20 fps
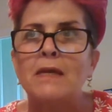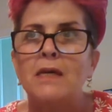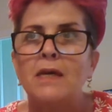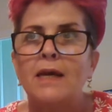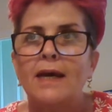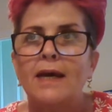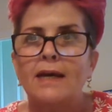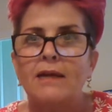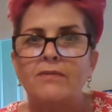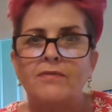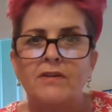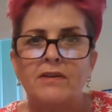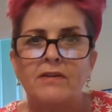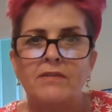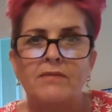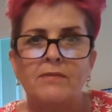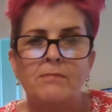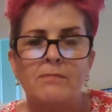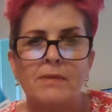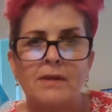hay fever
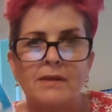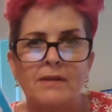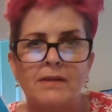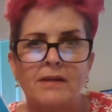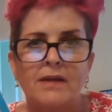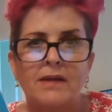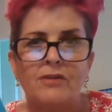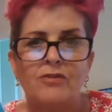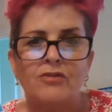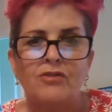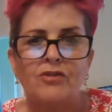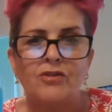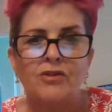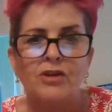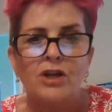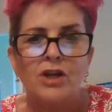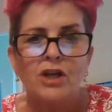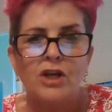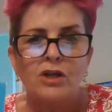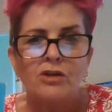medication,
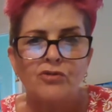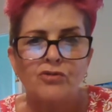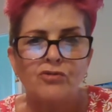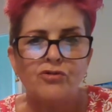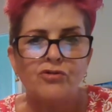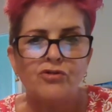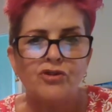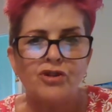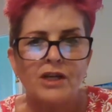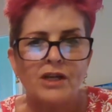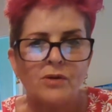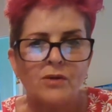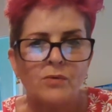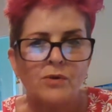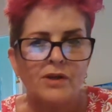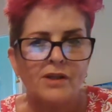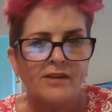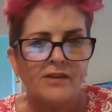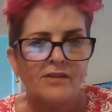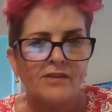just check what
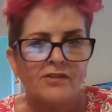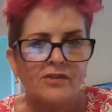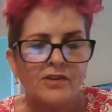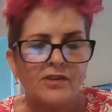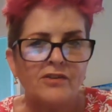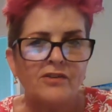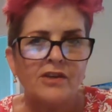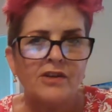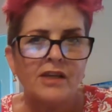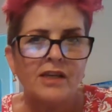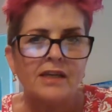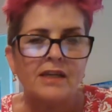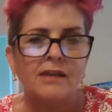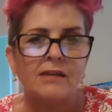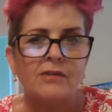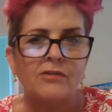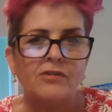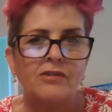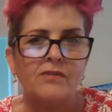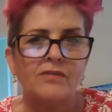it is that you're taking.
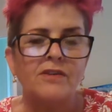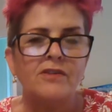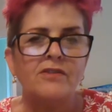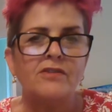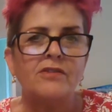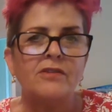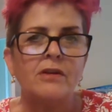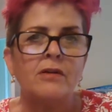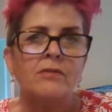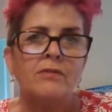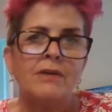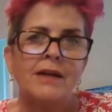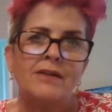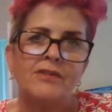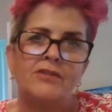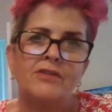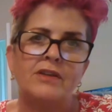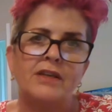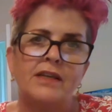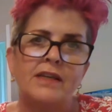Because if it's the
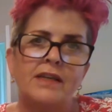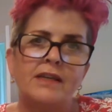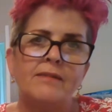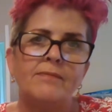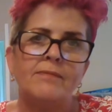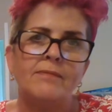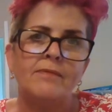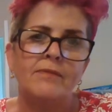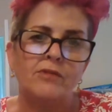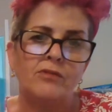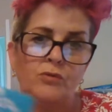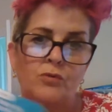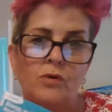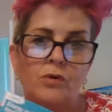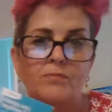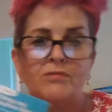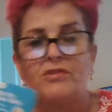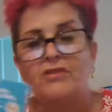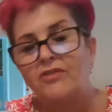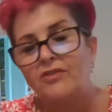loratadine, swap
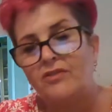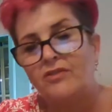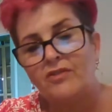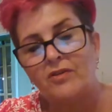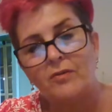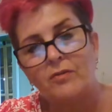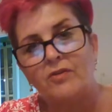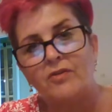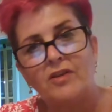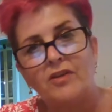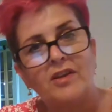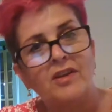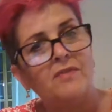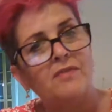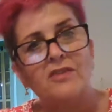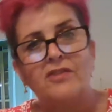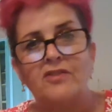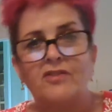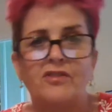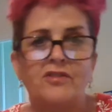to cetirizine. If
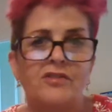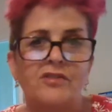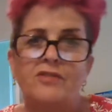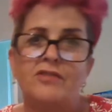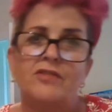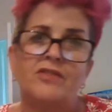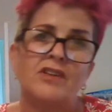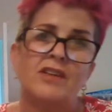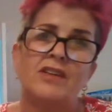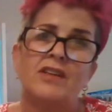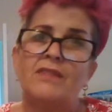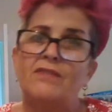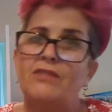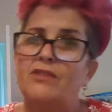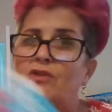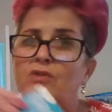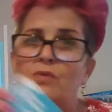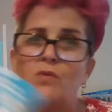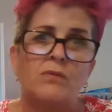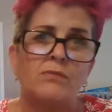it's cetirizine, have a
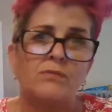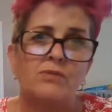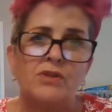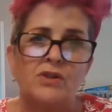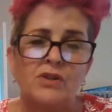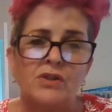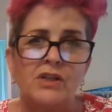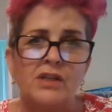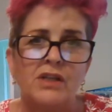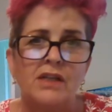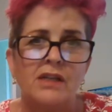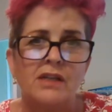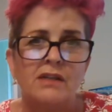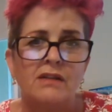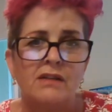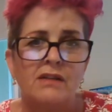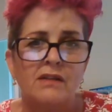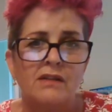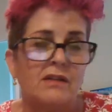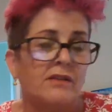swap to
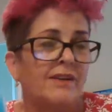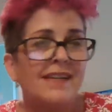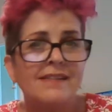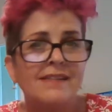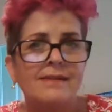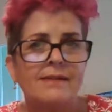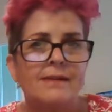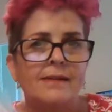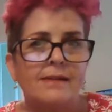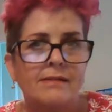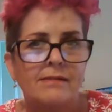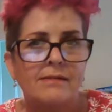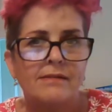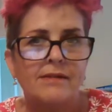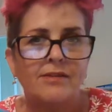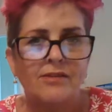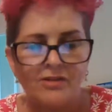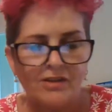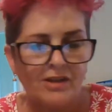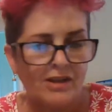loratadine and
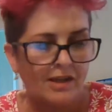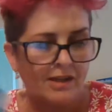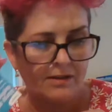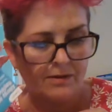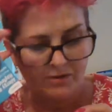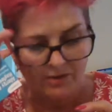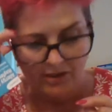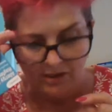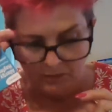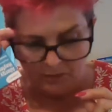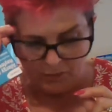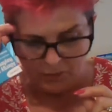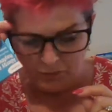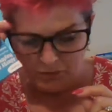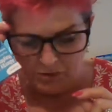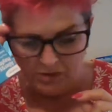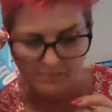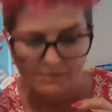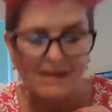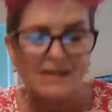see which
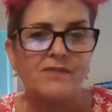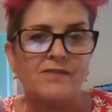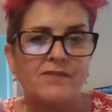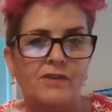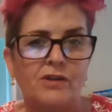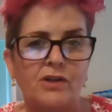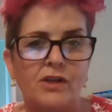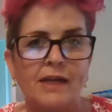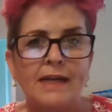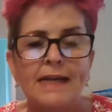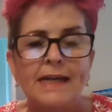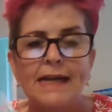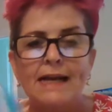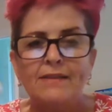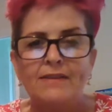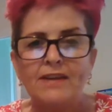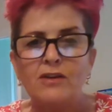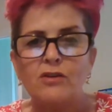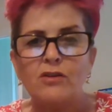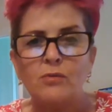works best for you.
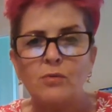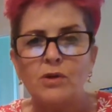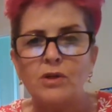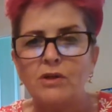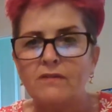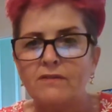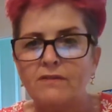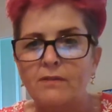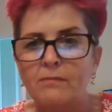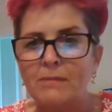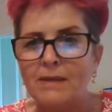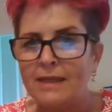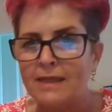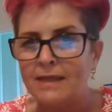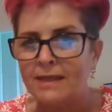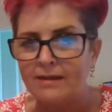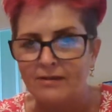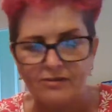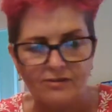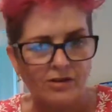These will work for
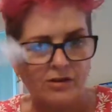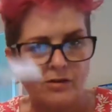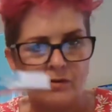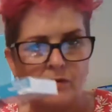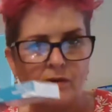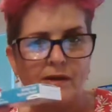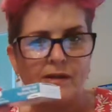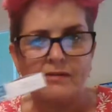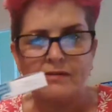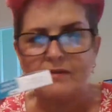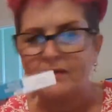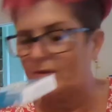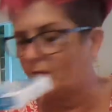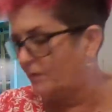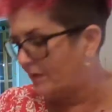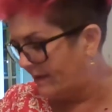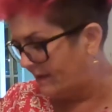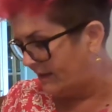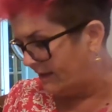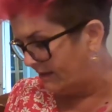me, so I stick
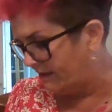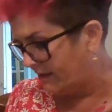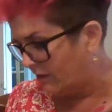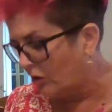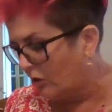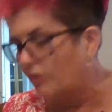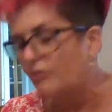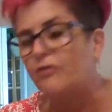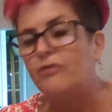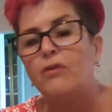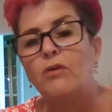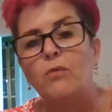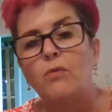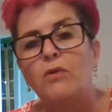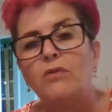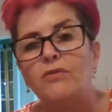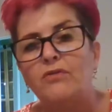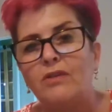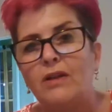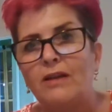with these. I got the wrong
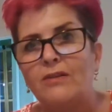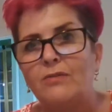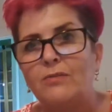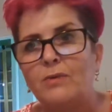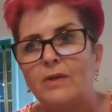ones last